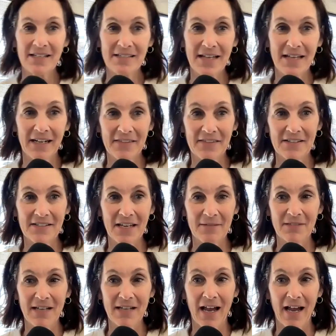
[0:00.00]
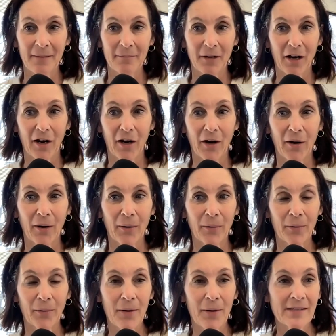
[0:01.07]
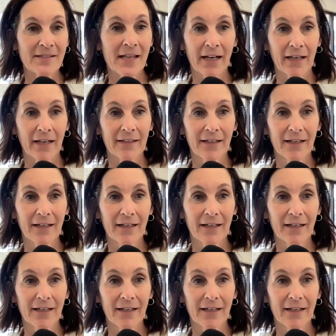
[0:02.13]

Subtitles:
say it at the same time. Say it again.